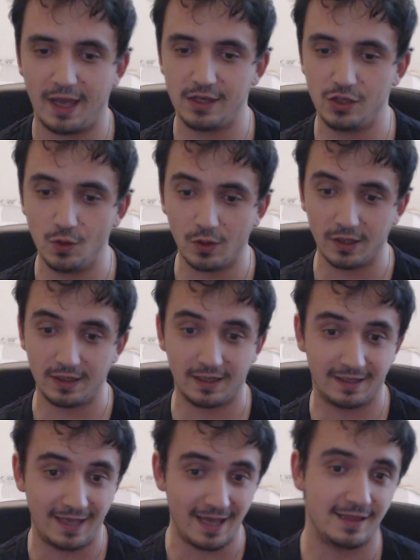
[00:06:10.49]
and you're gonna
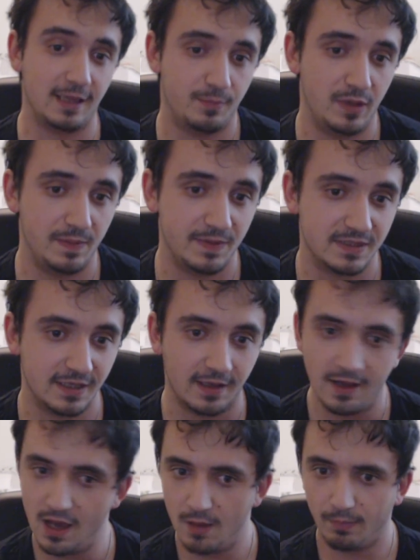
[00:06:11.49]
get that PvP set,